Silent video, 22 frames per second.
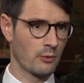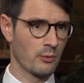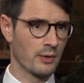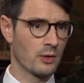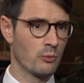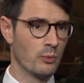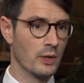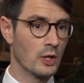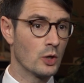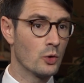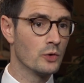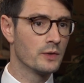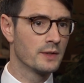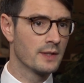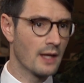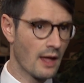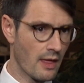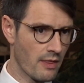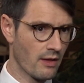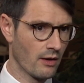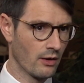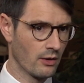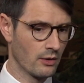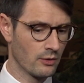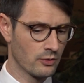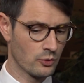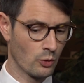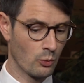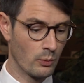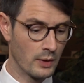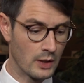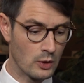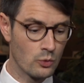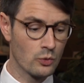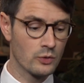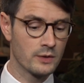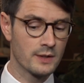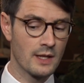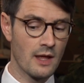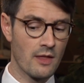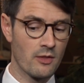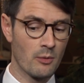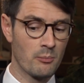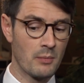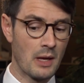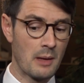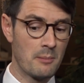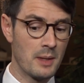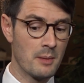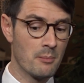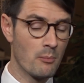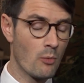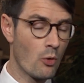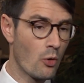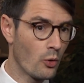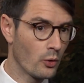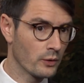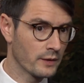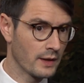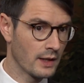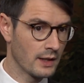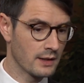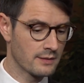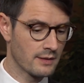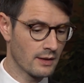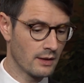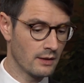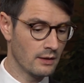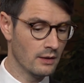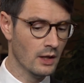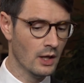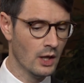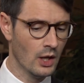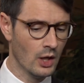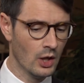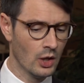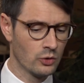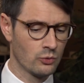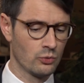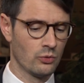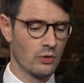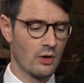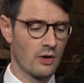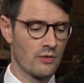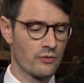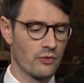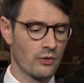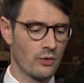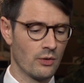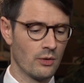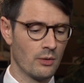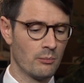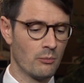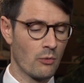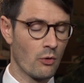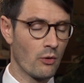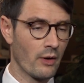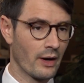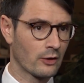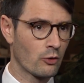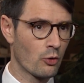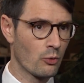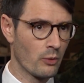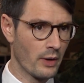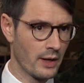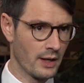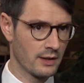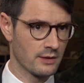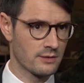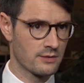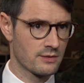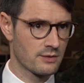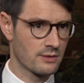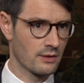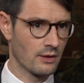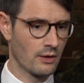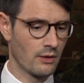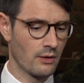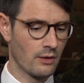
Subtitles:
we could gather. So we could gather maybe more data to have a more accurate